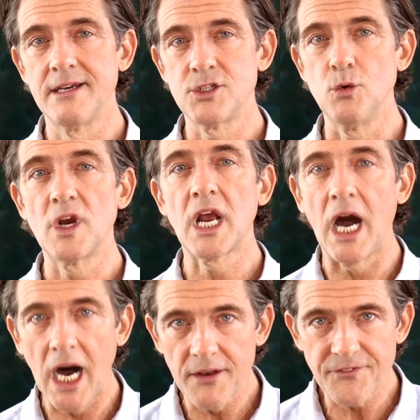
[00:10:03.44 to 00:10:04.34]
to
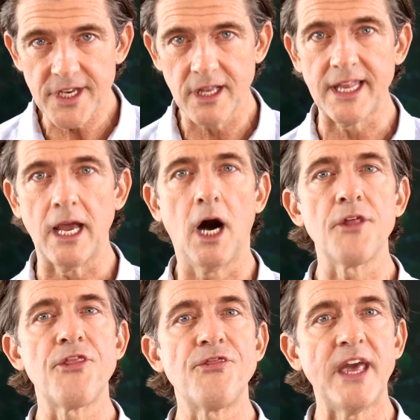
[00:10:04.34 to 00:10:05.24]
confidently,
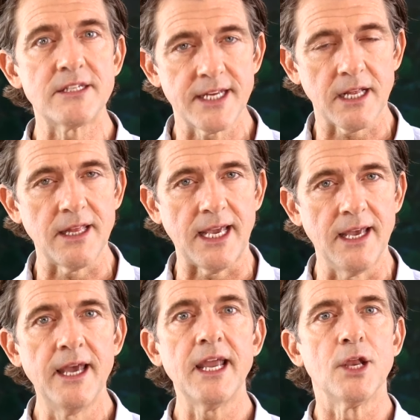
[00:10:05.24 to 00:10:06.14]
authentically
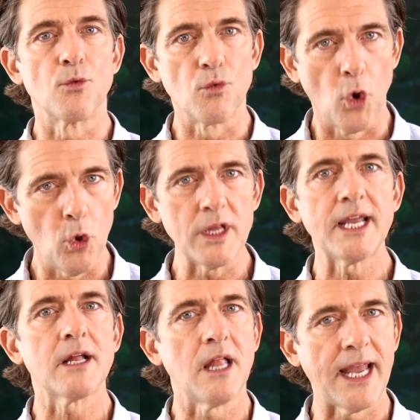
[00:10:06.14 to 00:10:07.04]

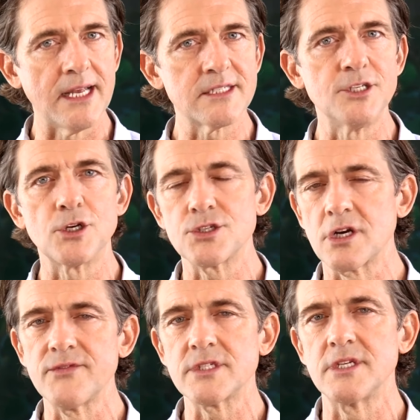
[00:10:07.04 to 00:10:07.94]
enrolling clients in your
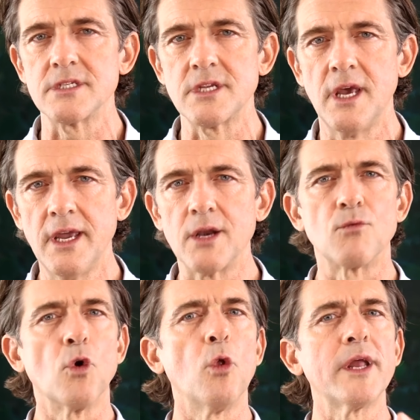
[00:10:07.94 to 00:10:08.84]
services,
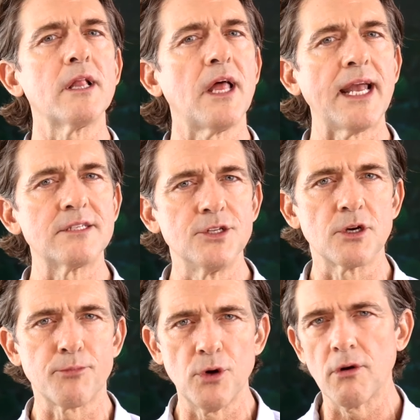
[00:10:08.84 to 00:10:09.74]
enrolling clients in
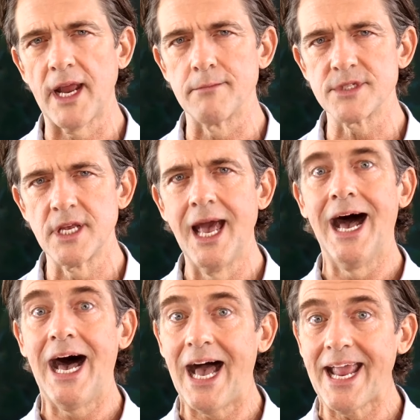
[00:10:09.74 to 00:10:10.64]
your programs,
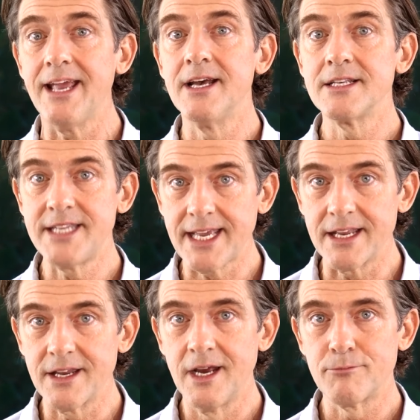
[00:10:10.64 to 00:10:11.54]
high
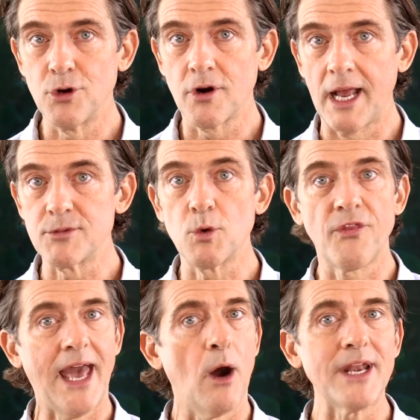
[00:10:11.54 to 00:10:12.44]
ticket programs
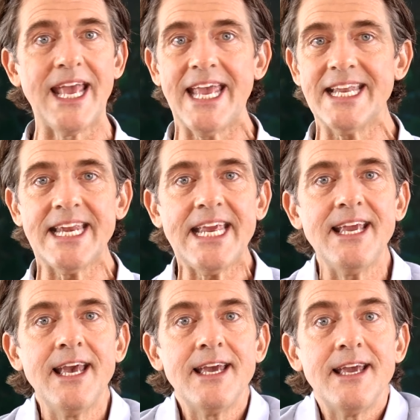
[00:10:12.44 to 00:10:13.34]
without
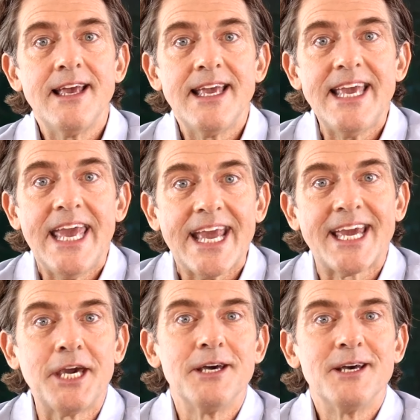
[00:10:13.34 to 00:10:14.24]
any
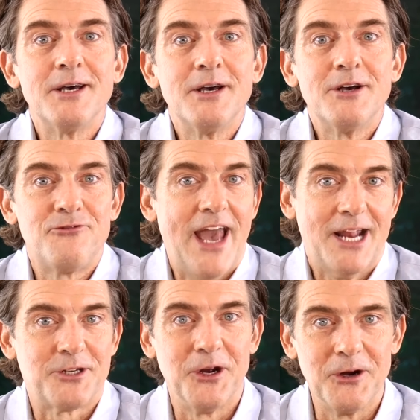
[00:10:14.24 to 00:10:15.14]
ick
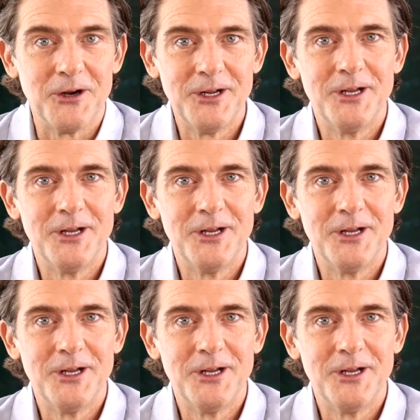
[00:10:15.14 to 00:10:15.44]
factor.